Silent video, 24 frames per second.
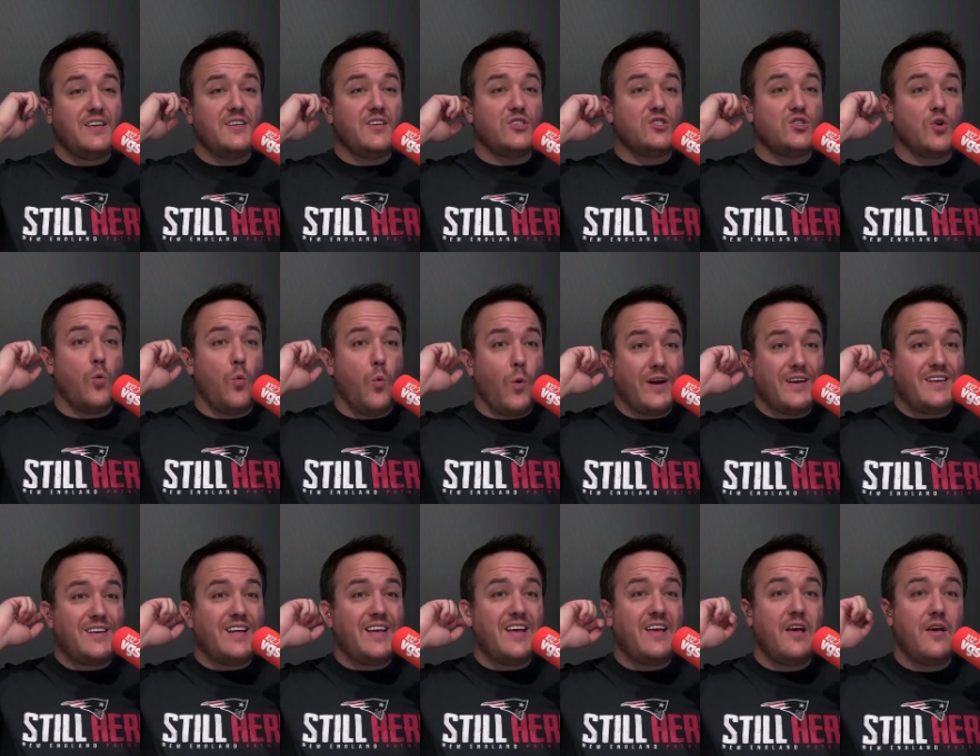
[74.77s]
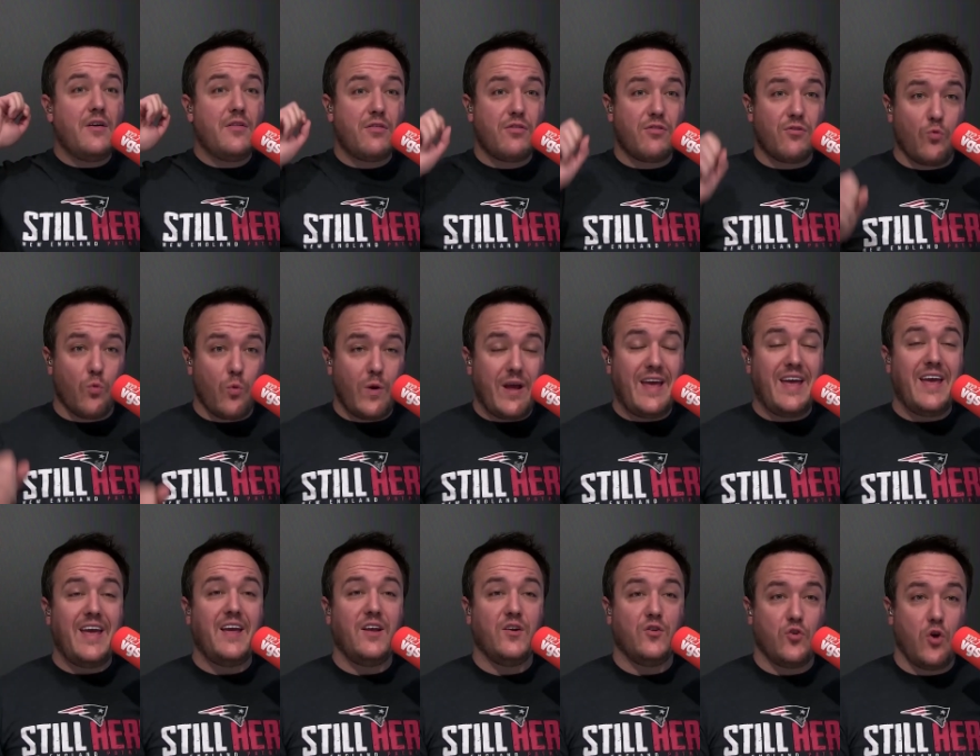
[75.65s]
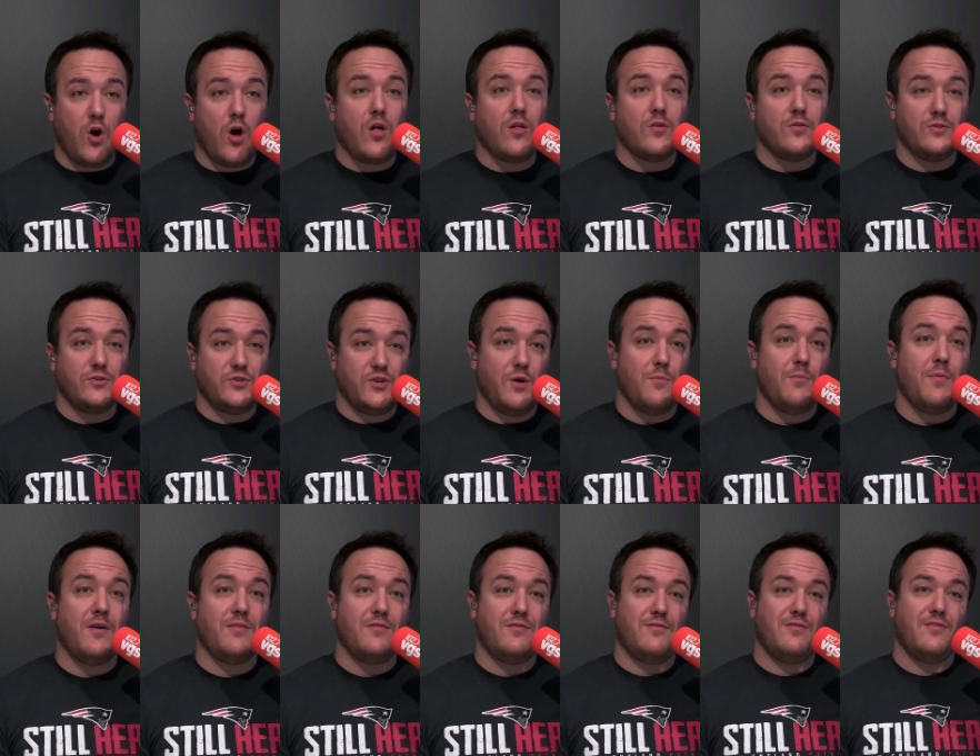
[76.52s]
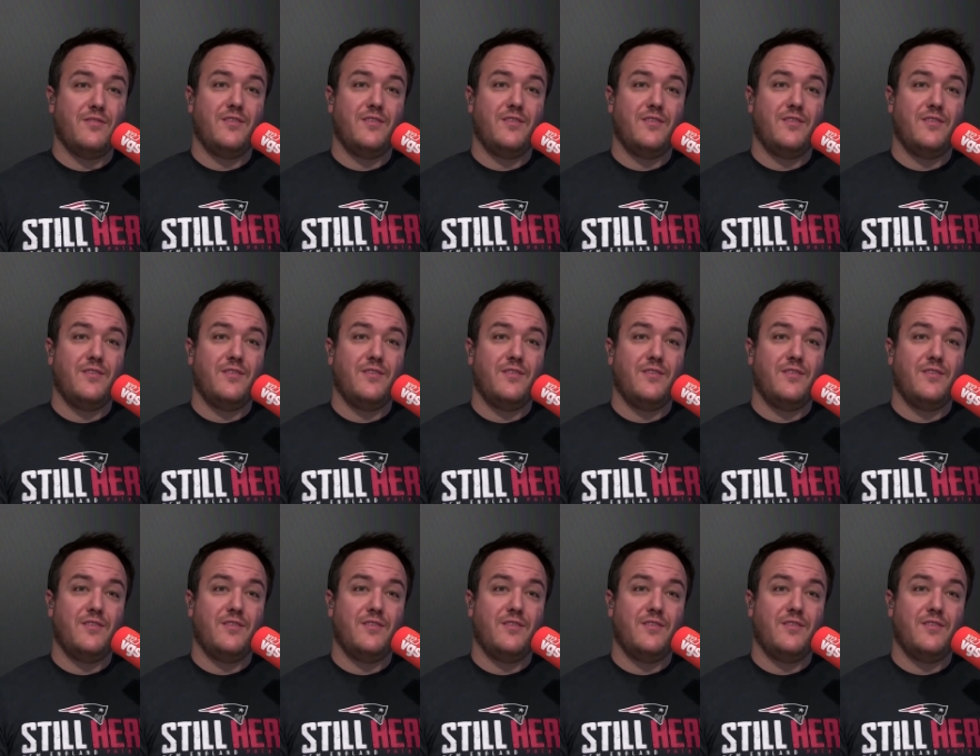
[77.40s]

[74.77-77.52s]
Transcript: to $23 a month.